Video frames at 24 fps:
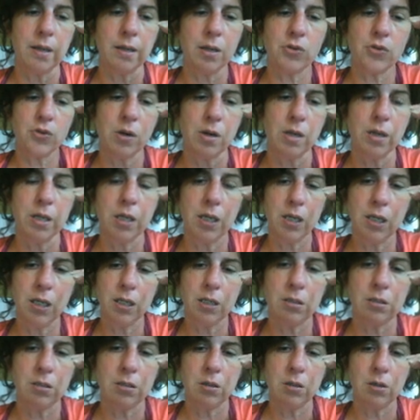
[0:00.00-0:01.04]
a dry
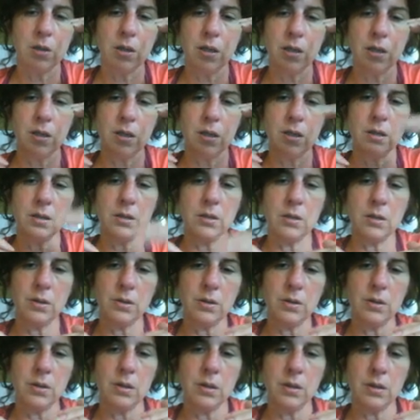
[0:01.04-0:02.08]
heat,
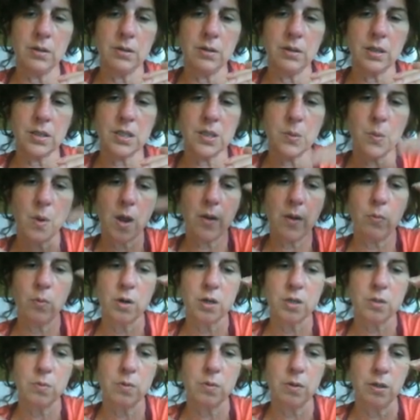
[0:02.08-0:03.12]
the sweat
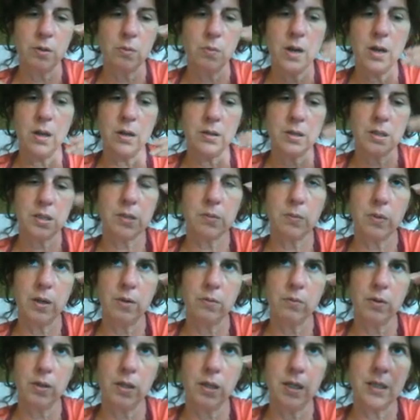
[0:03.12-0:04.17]
works really well, and the
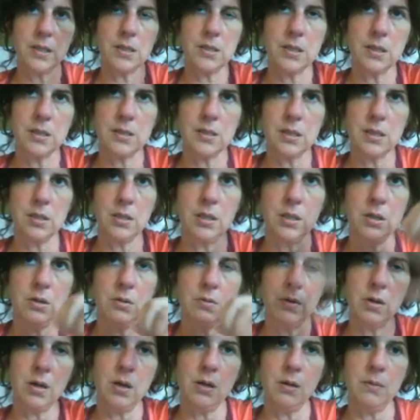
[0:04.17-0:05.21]
sweat releases, and
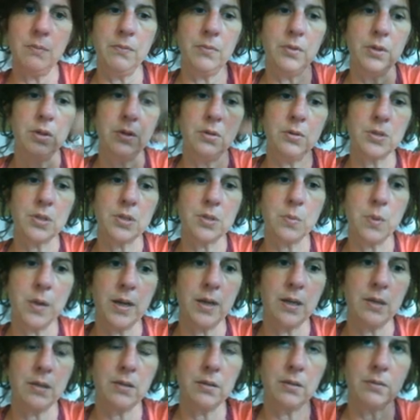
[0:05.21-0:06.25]
you sweat
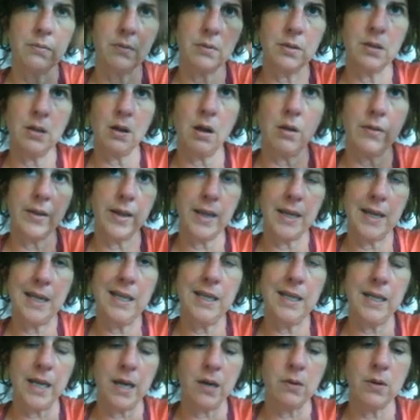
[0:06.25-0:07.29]
it, all that
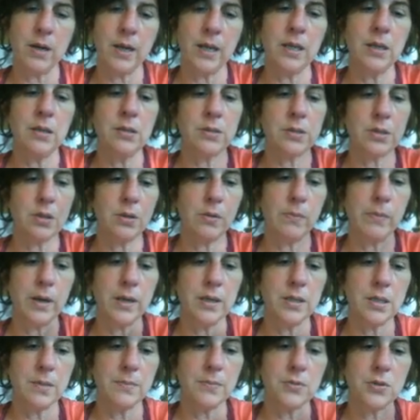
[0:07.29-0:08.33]
heat out, right? And so your
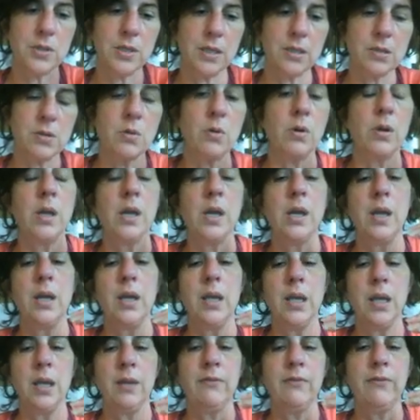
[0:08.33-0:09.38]
body temperature stays cool.
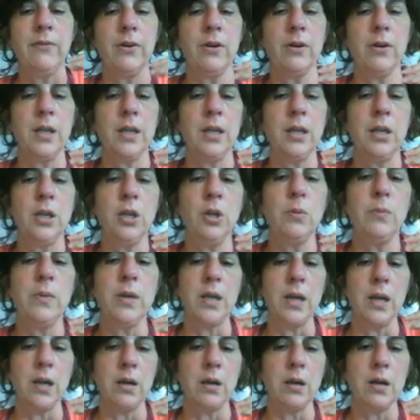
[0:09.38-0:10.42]
In very
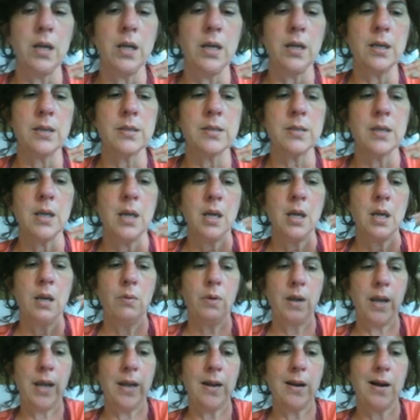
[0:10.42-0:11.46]
humid areas
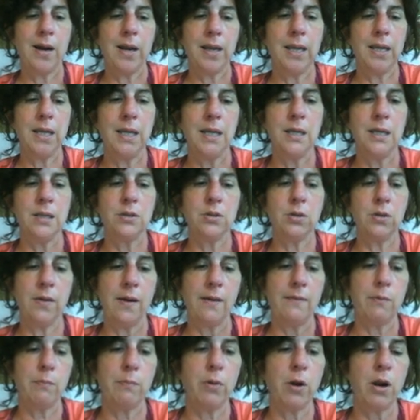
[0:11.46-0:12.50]
and high heat, you
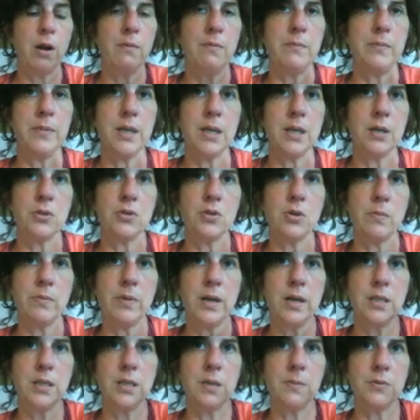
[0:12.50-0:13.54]
have a problem because your
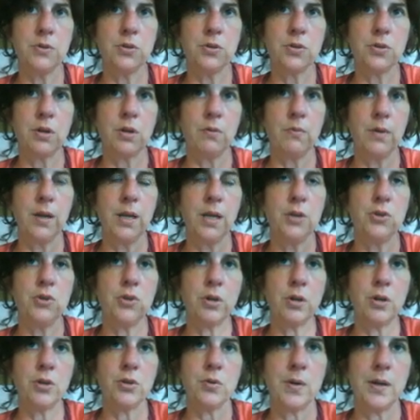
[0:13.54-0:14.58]
body temperature is going to raise. You're
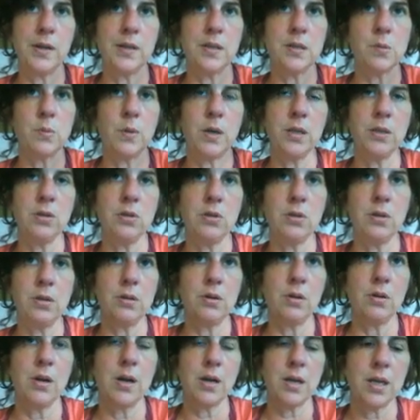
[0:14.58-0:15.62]
going to try and sweat, and
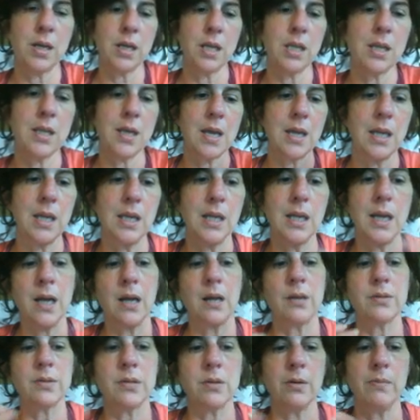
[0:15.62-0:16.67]
you're not going to get that heat
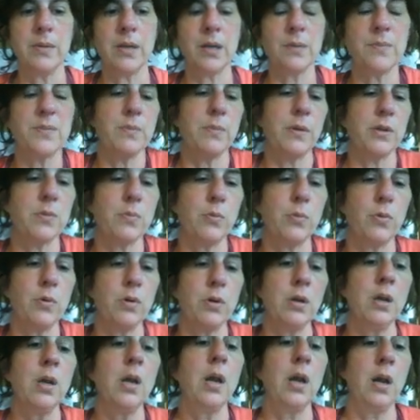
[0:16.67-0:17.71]
out. So it becomes much
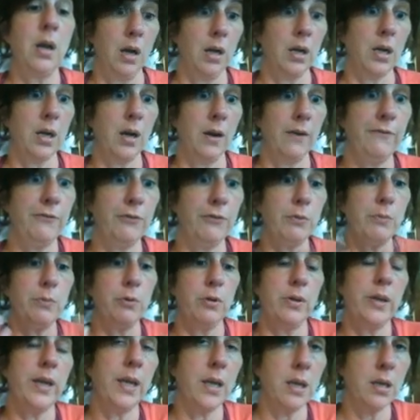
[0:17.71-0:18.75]
more
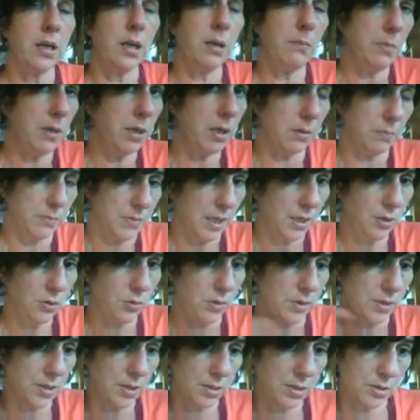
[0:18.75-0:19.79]
uncomfortable, and it can become
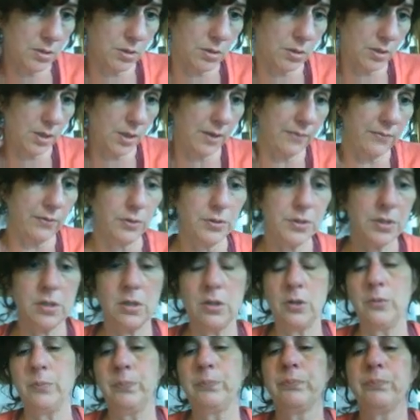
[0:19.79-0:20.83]
dangerous at certain levels too.